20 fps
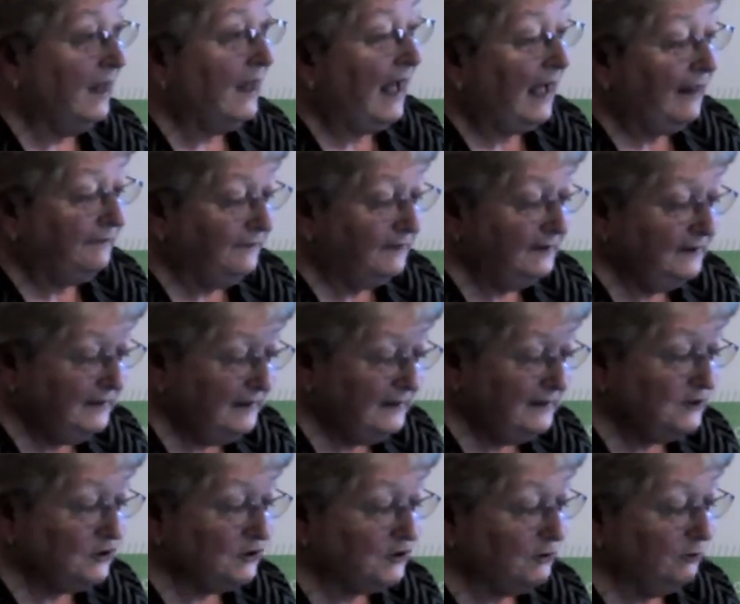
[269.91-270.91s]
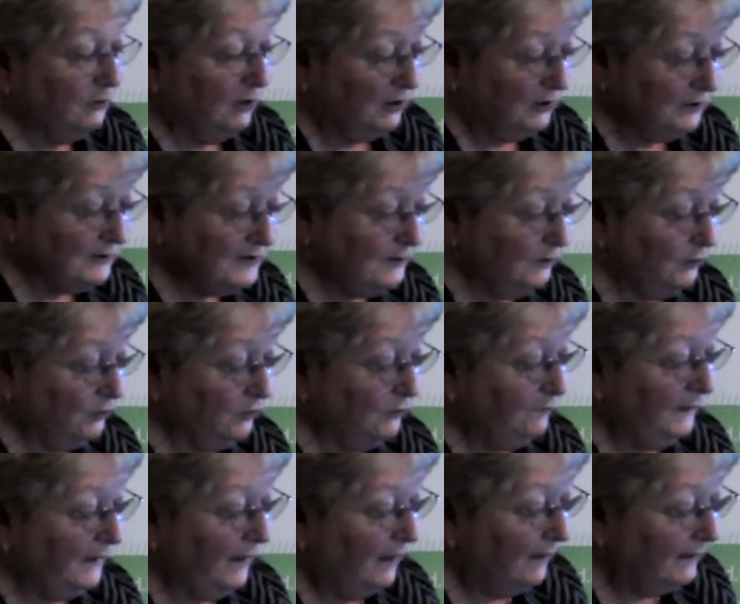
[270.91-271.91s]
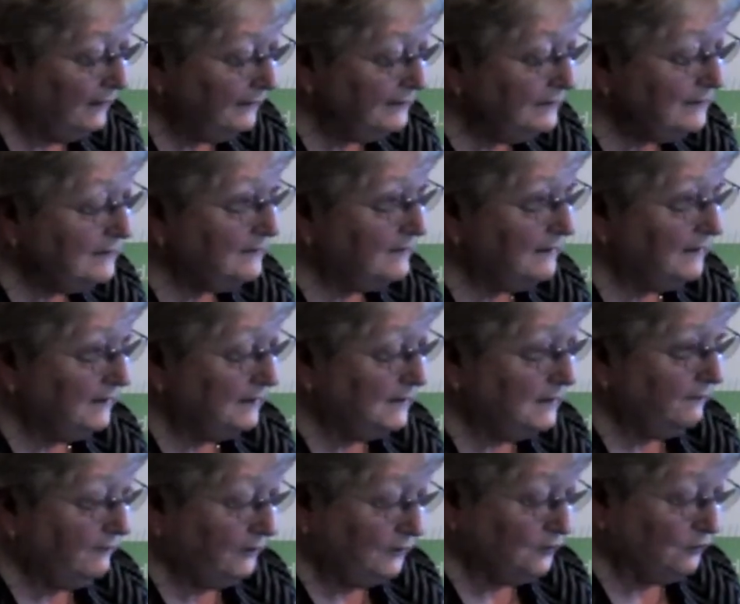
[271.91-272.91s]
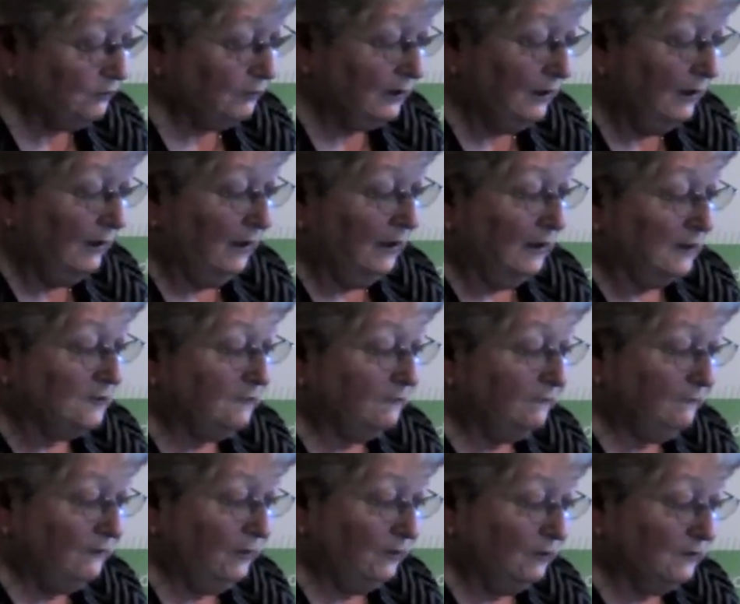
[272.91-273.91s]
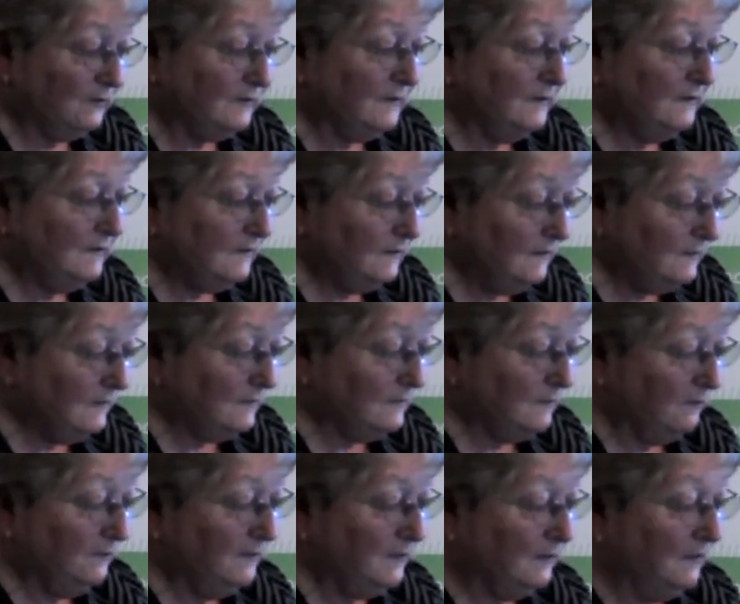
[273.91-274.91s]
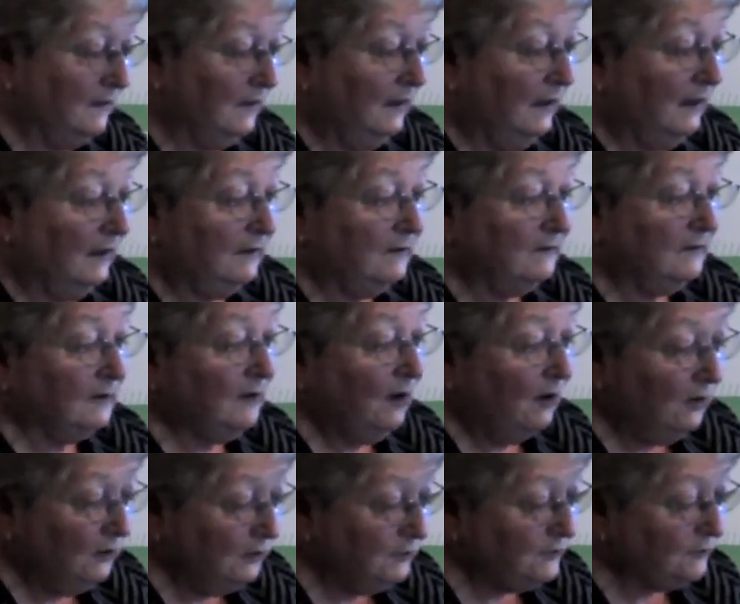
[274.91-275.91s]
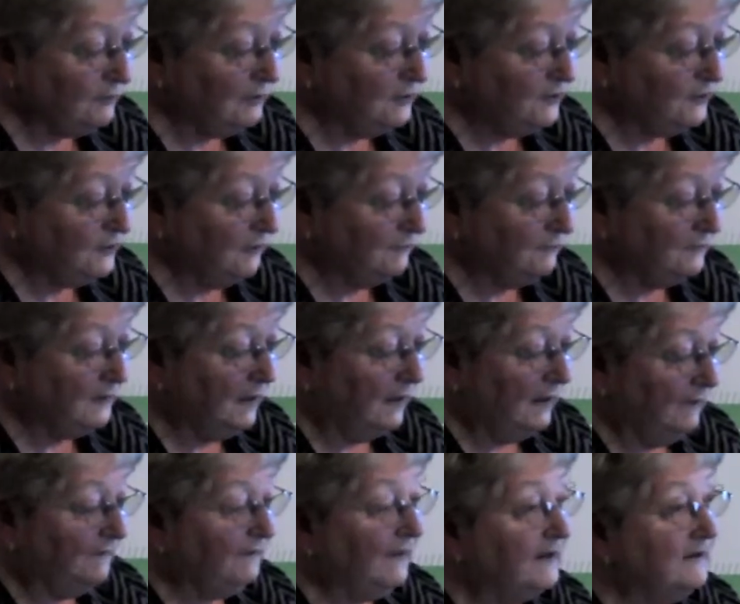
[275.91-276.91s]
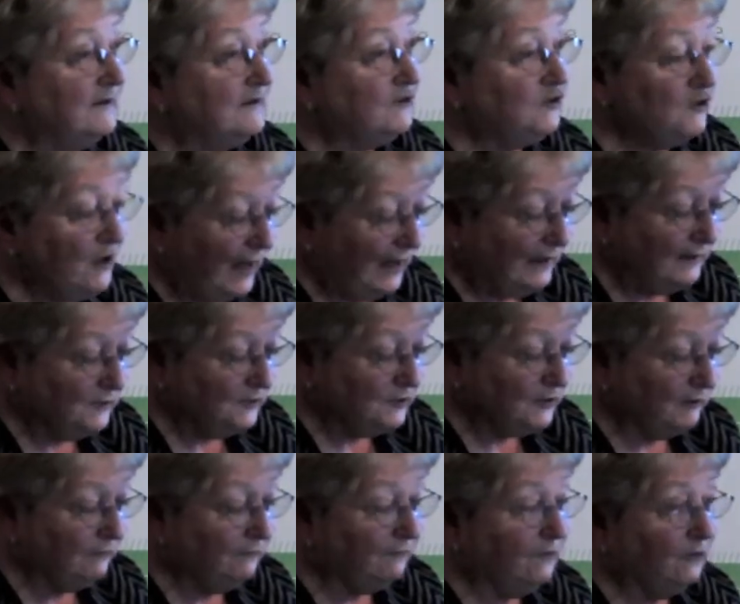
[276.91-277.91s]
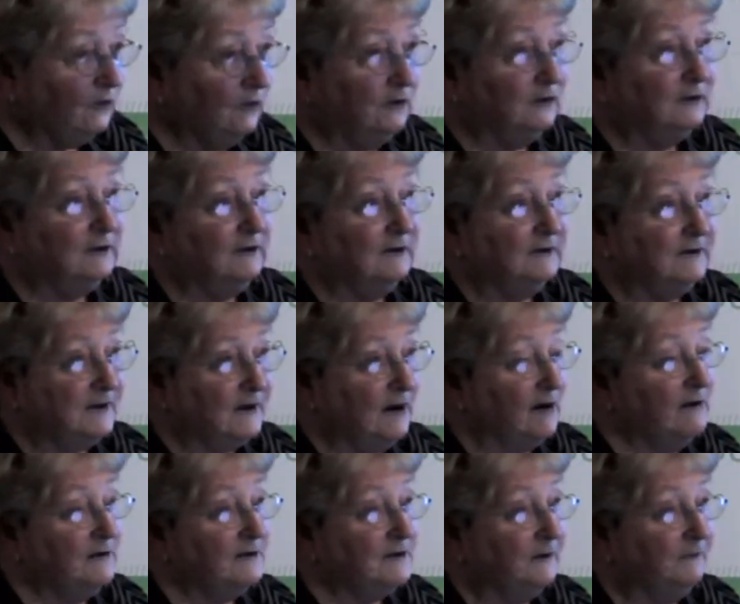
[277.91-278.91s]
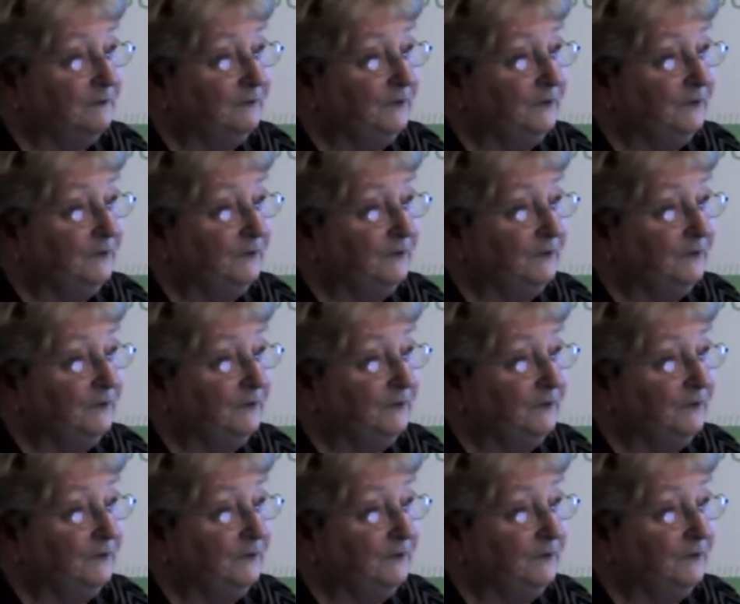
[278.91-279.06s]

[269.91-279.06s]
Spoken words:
and the need to also look behind the individual to flaws in systems, is a cultural shift that is challenging for all concerned.